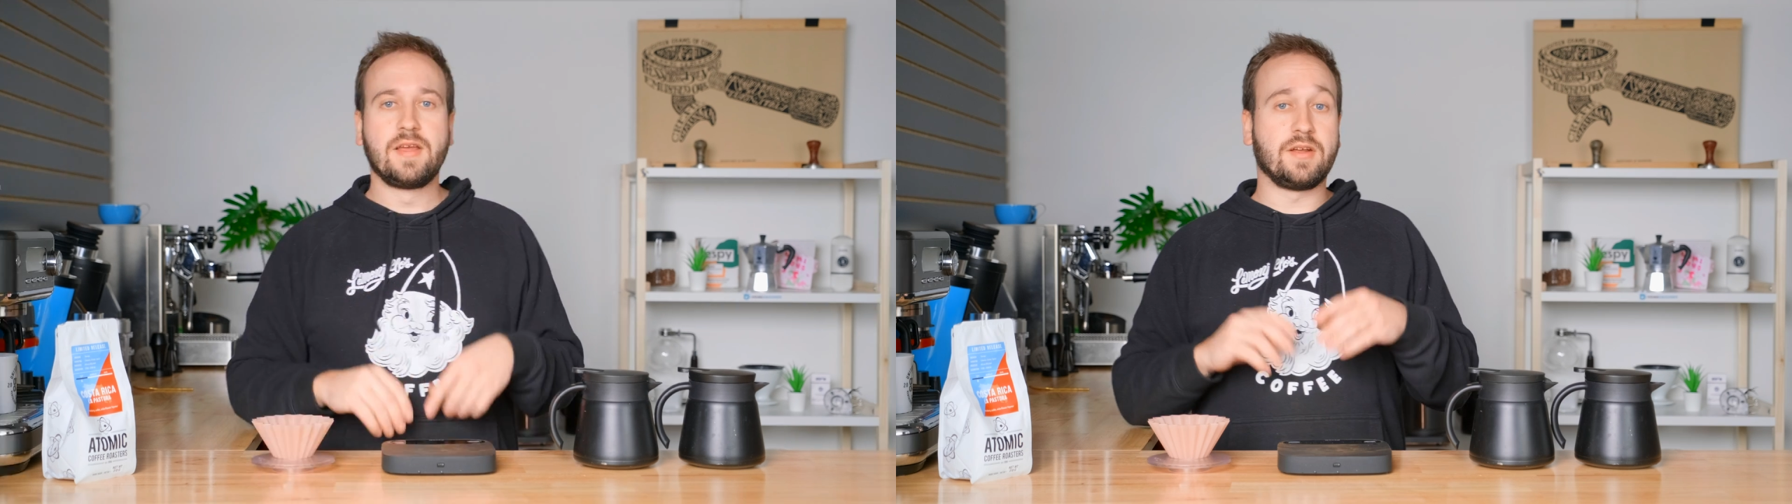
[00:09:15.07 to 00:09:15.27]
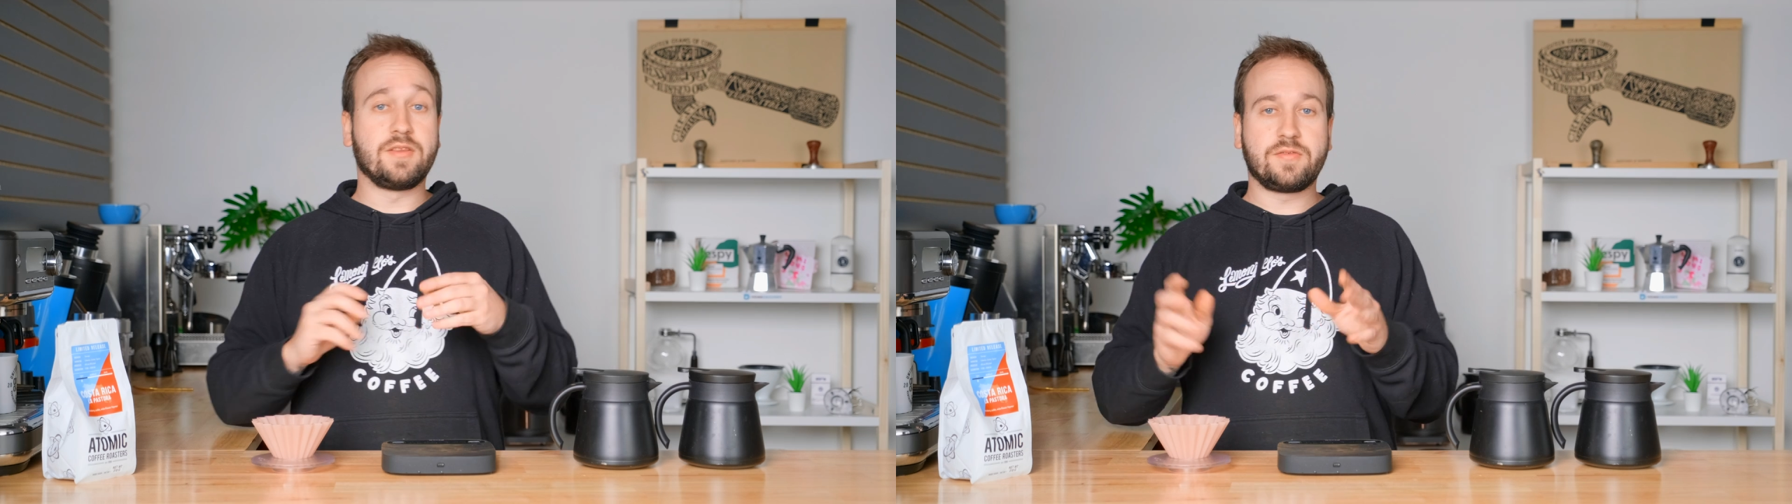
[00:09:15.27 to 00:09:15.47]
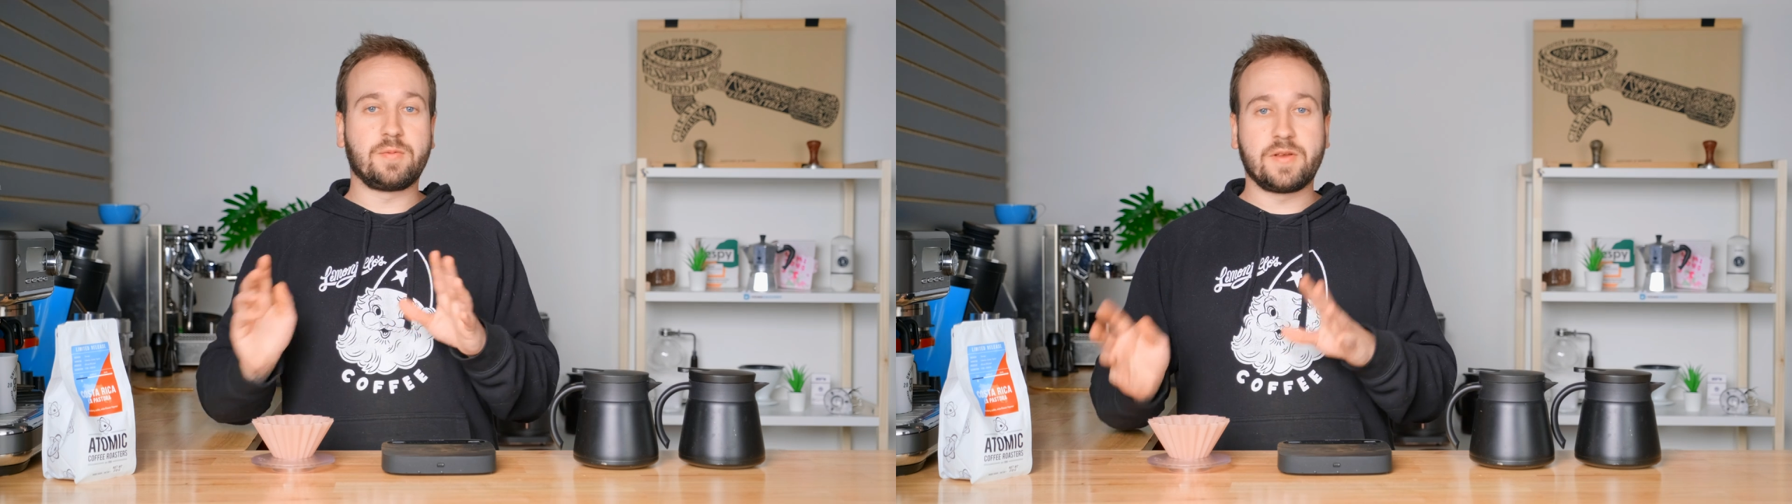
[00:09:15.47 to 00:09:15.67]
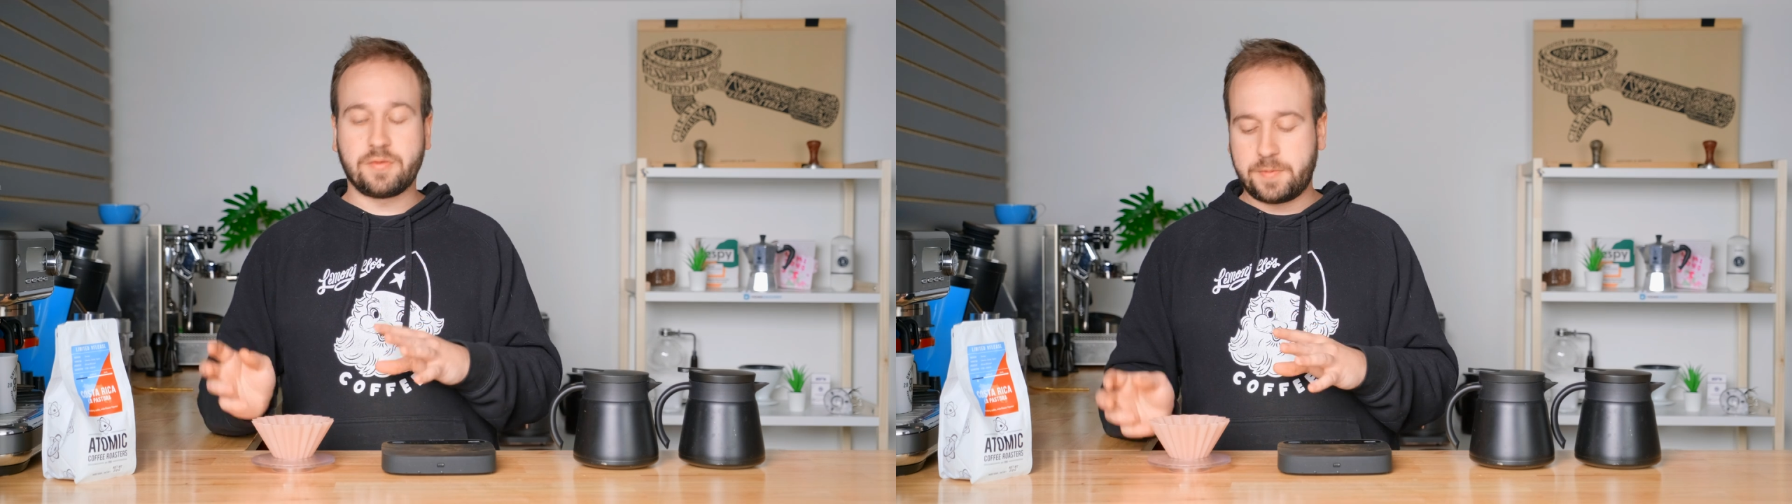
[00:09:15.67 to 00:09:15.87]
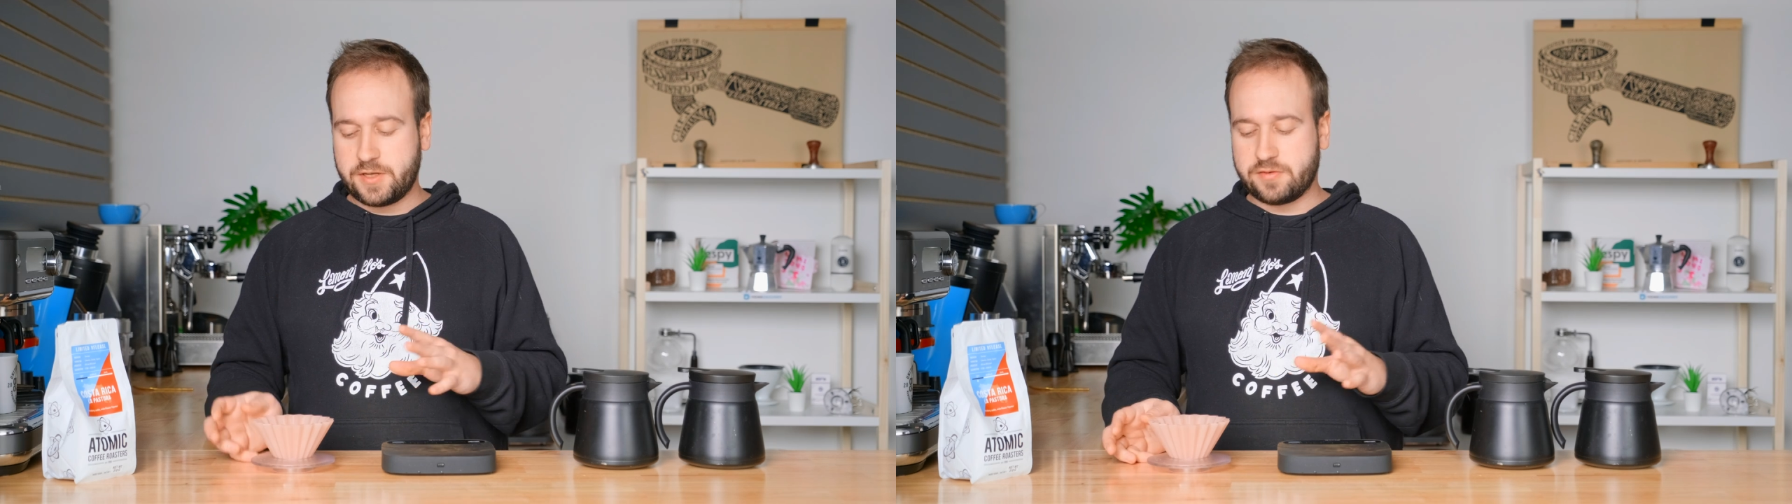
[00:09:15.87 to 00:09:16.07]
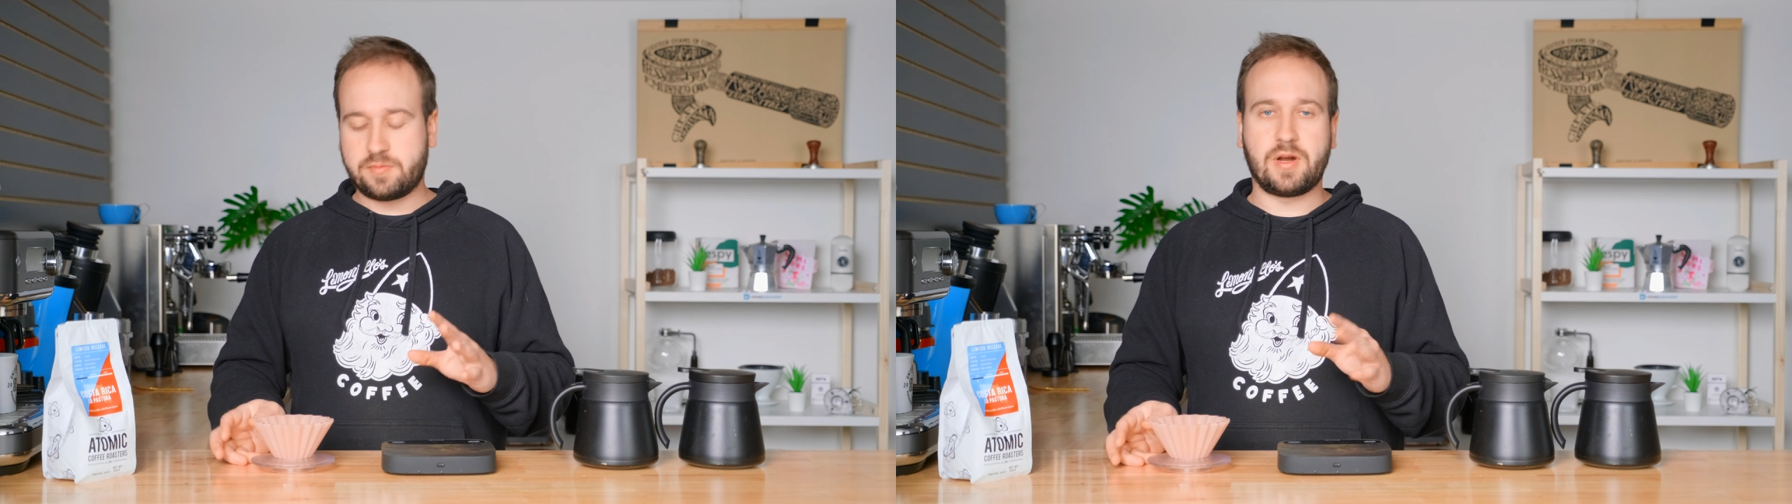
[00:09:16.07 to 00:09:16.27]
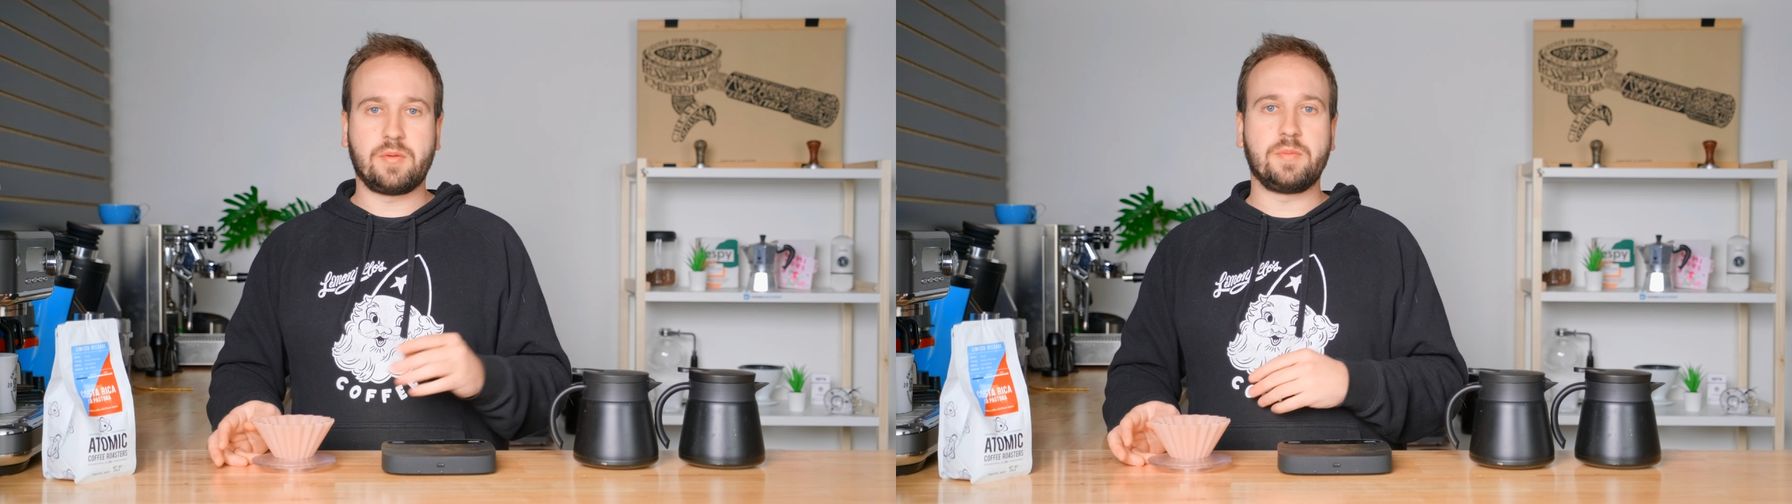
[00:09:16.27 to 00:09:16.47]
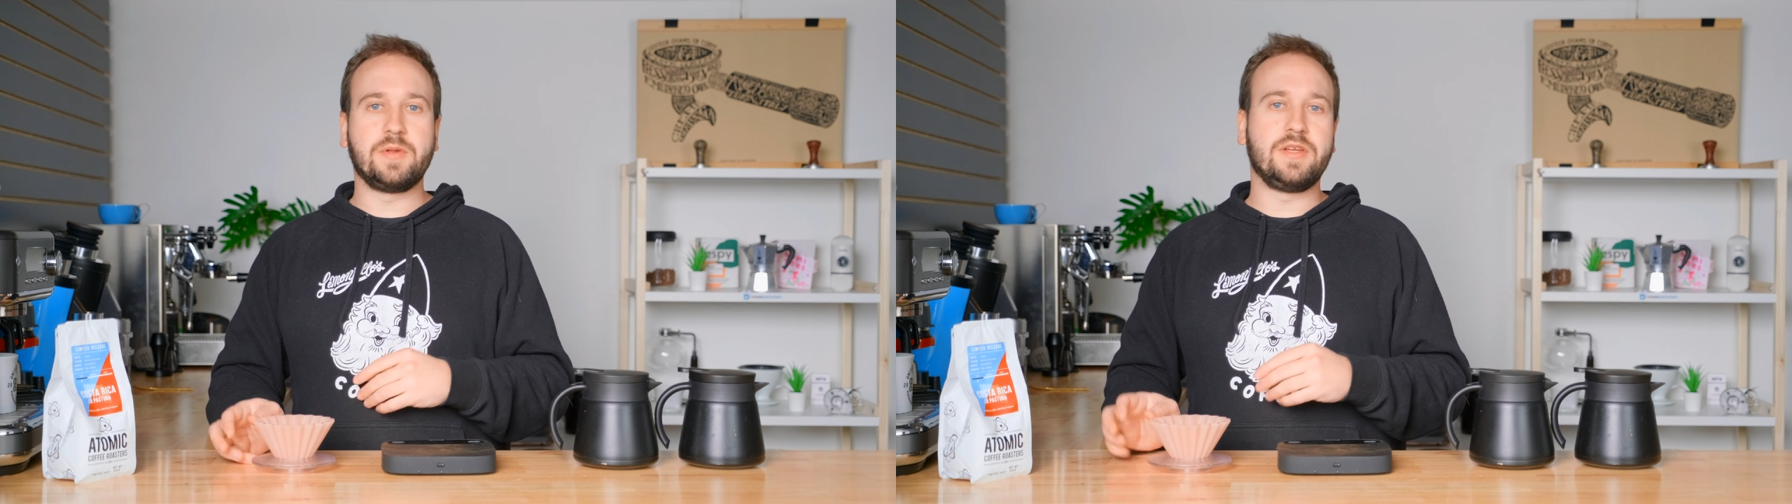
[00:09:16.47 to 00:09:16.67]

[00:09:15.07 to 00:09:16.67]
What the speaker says: Now, this recipe is probably